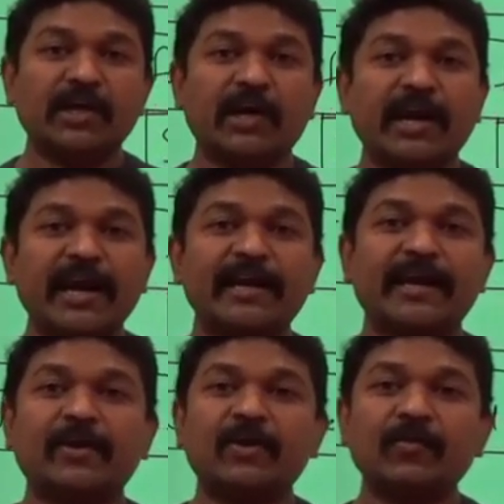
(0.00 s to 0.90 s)
great
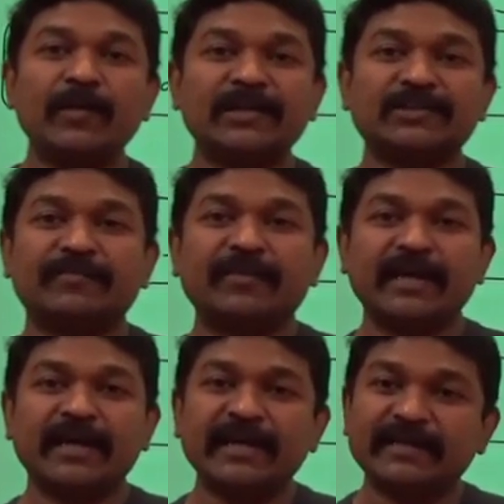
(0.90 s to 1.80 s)
accumulation of the
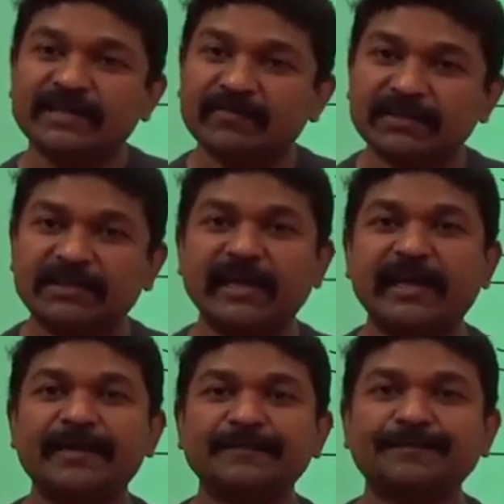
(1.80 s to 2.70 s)
energy was
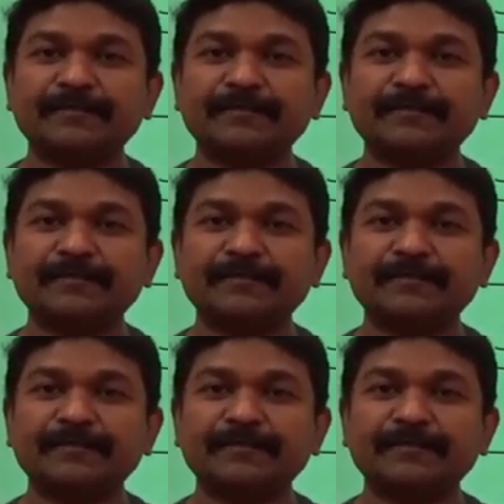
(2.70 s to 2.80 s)
there.